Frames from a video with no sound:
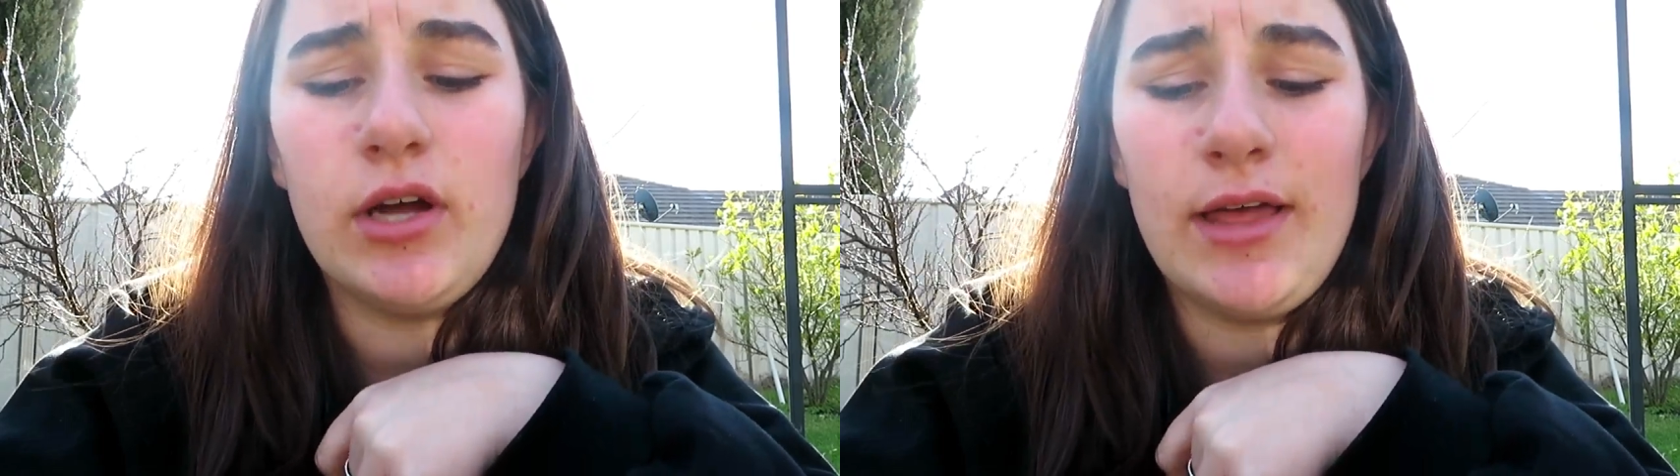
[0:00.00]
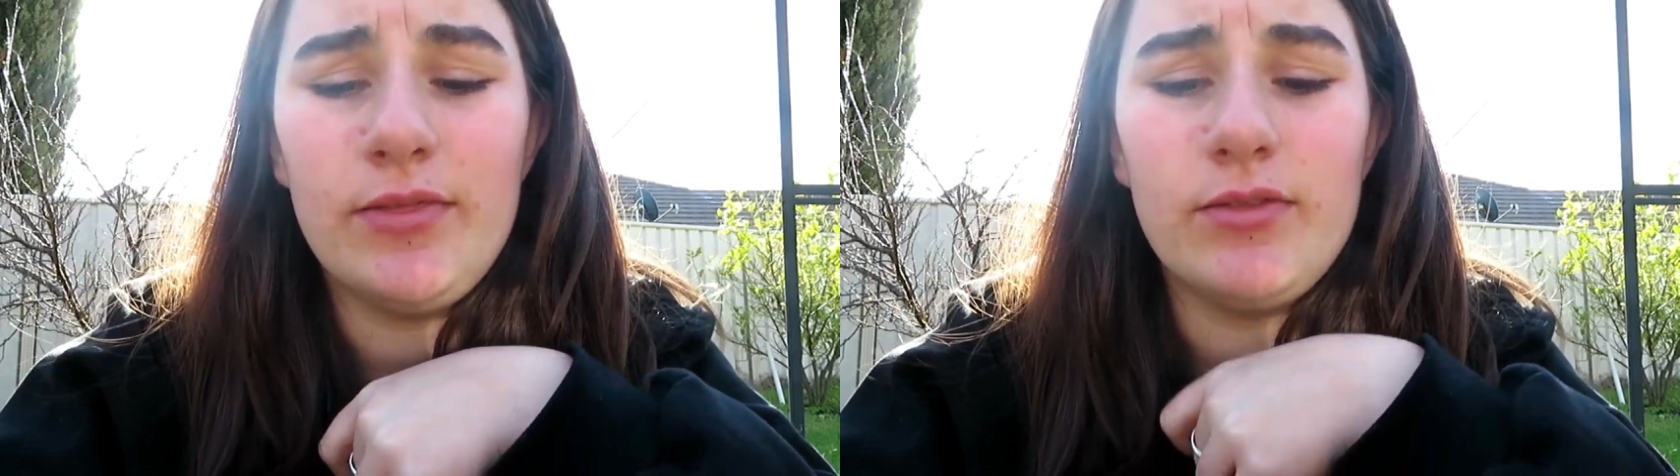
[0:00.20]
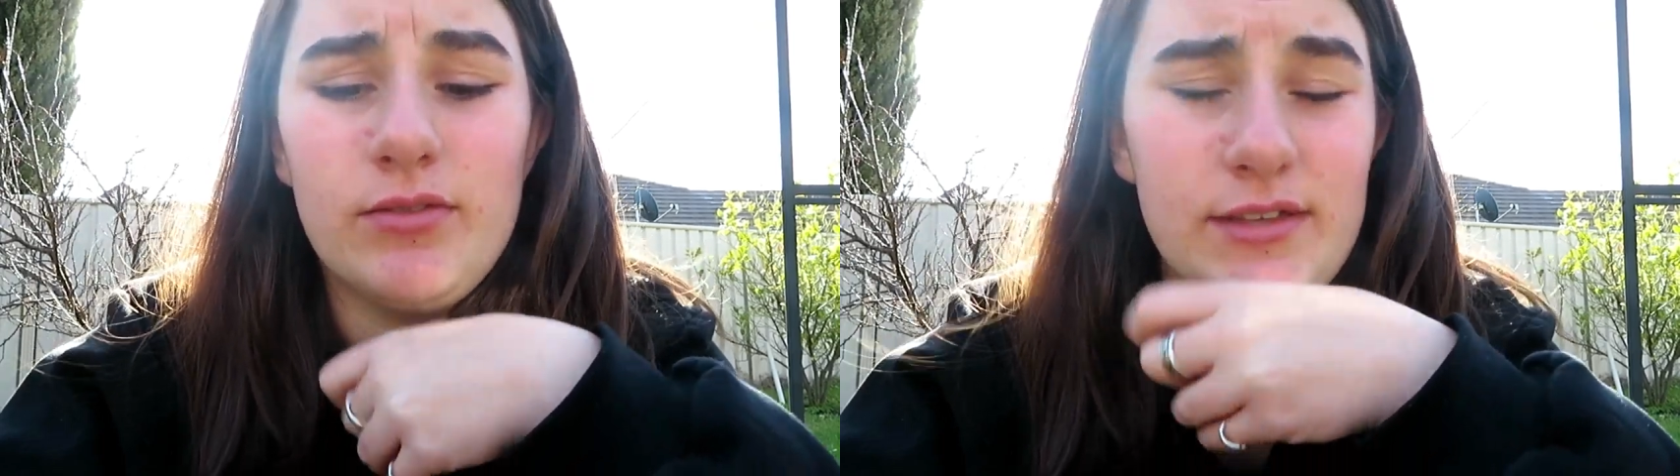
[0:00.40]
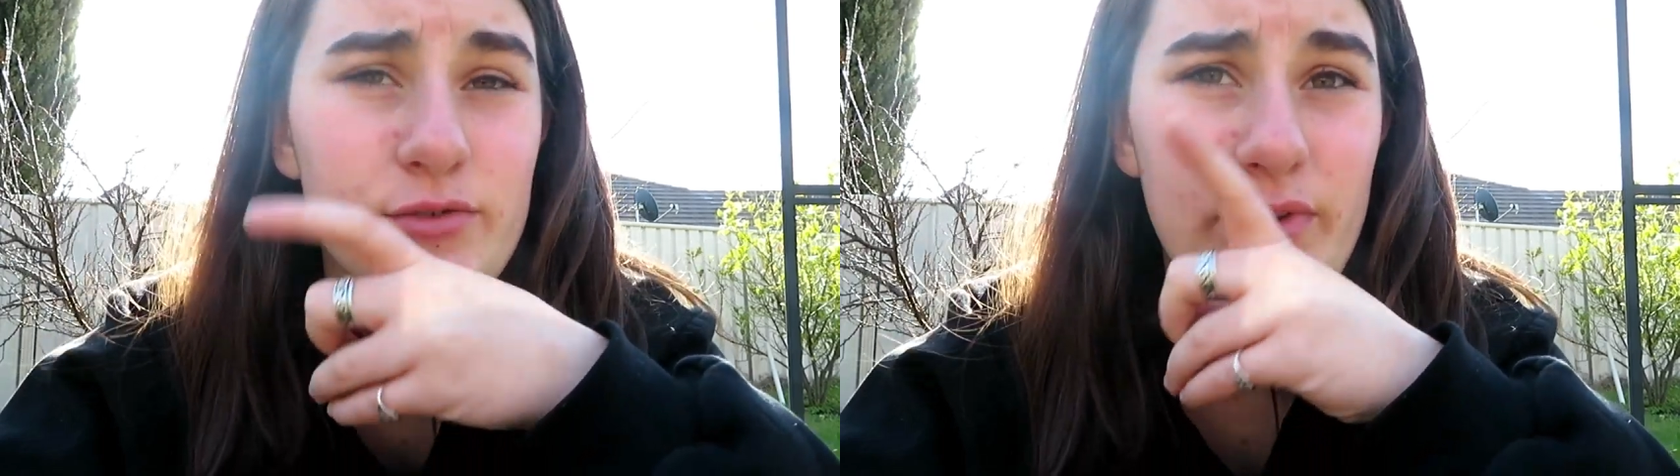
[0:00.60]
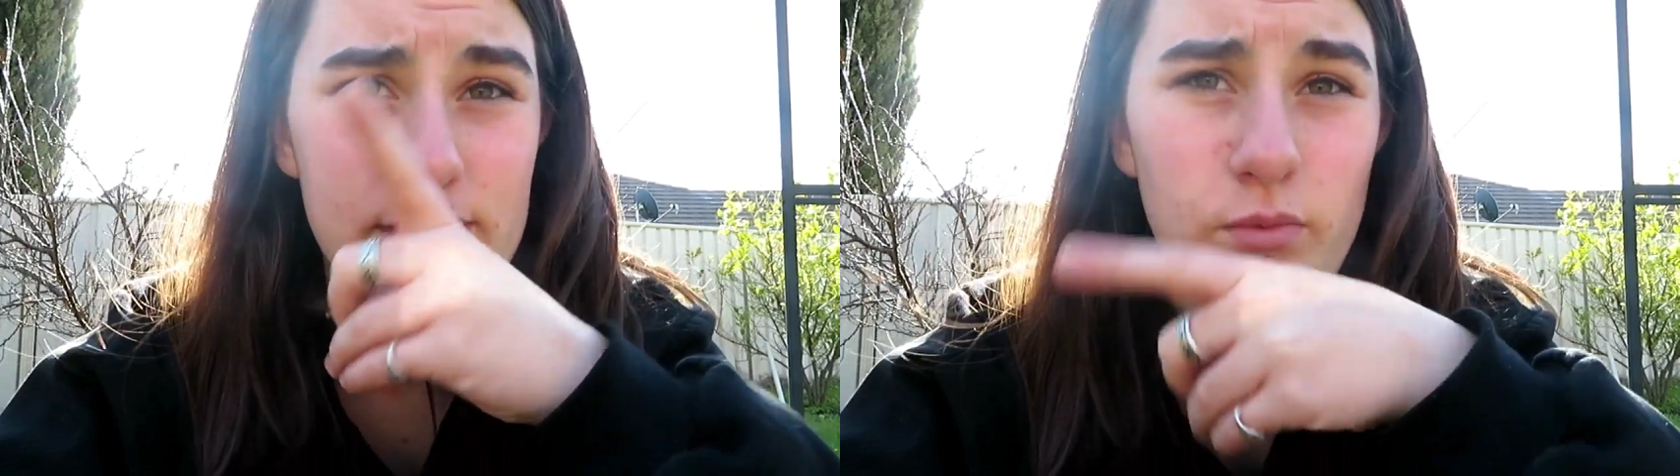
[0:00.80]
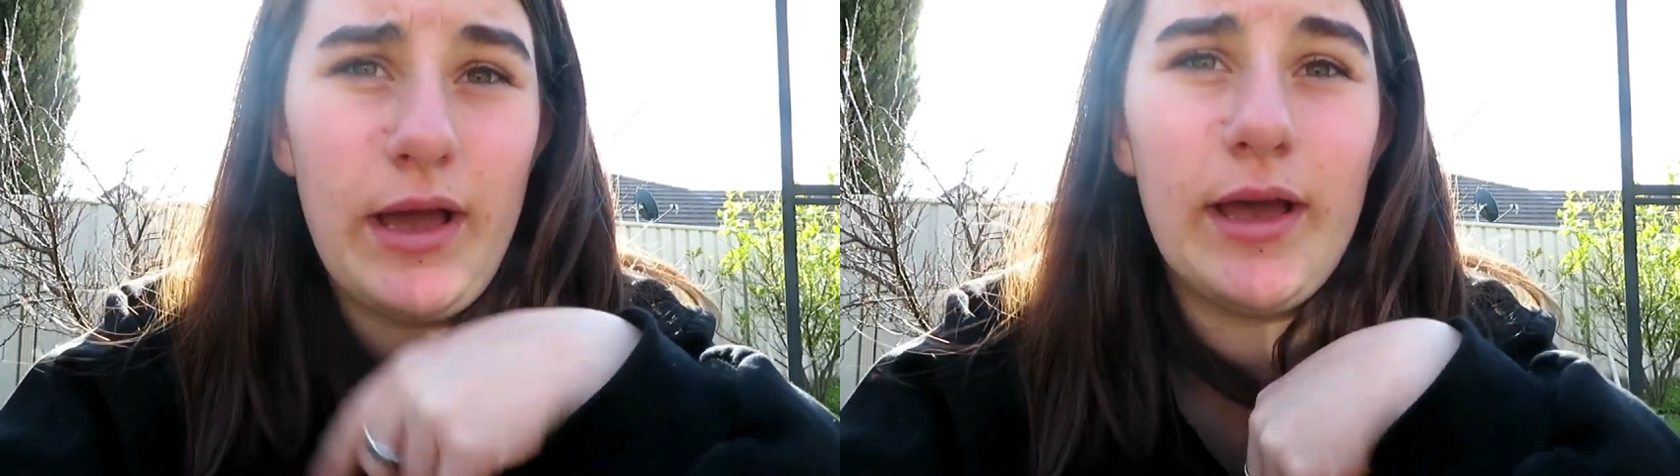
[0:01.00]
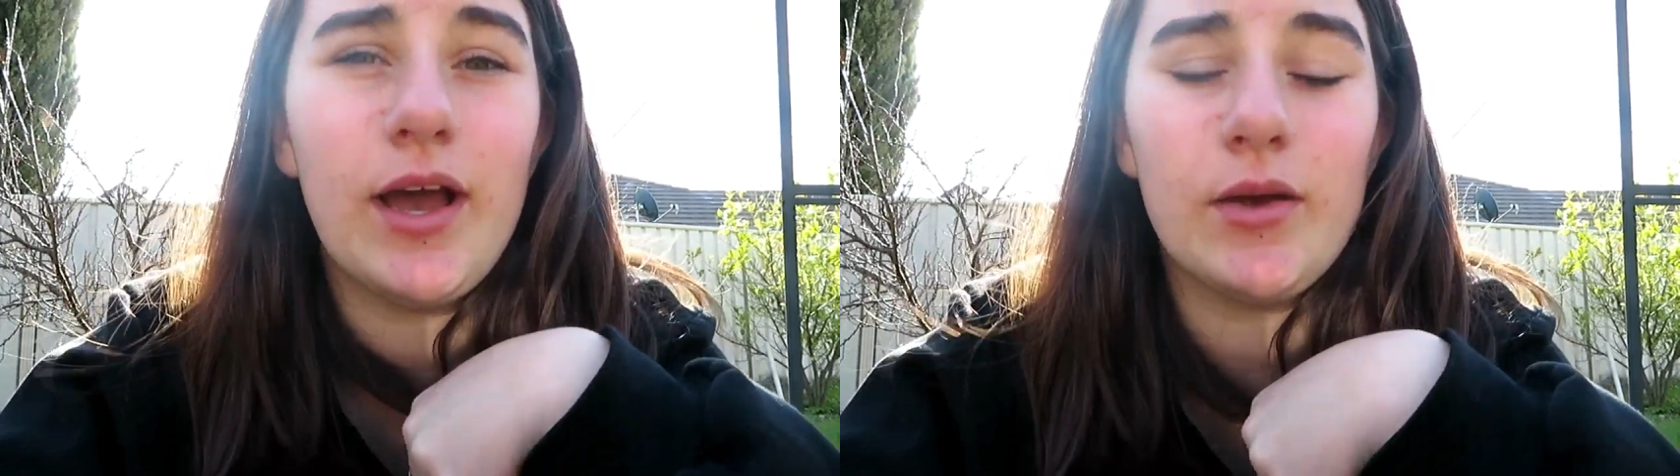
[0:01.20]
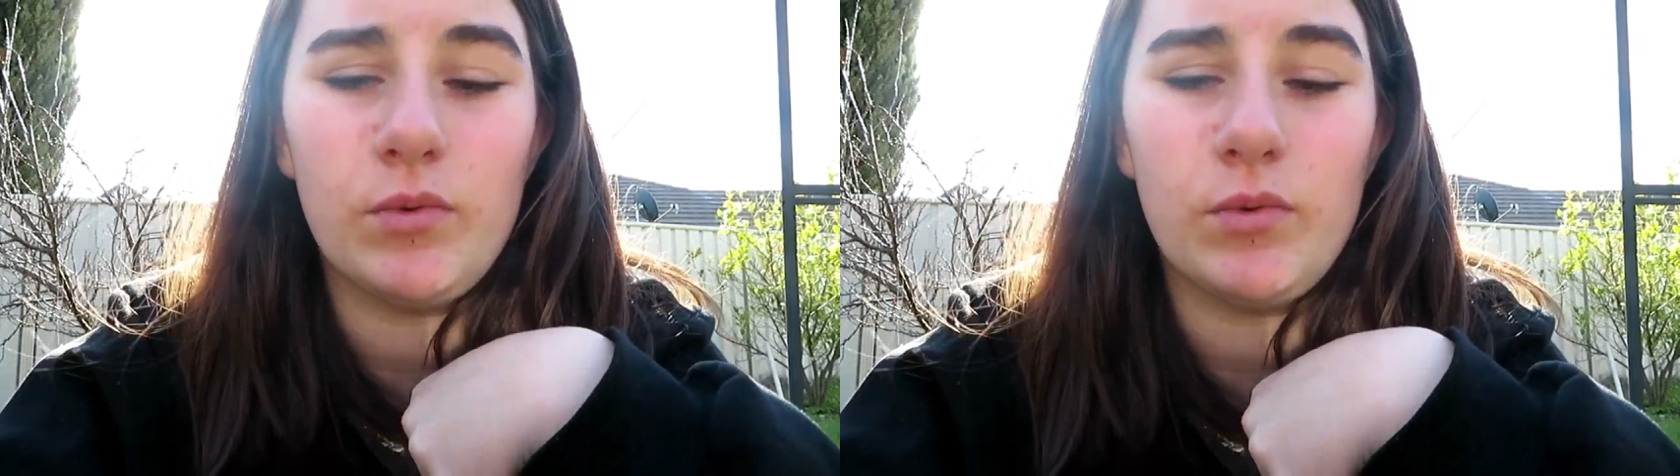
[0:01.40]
and there's a reason why I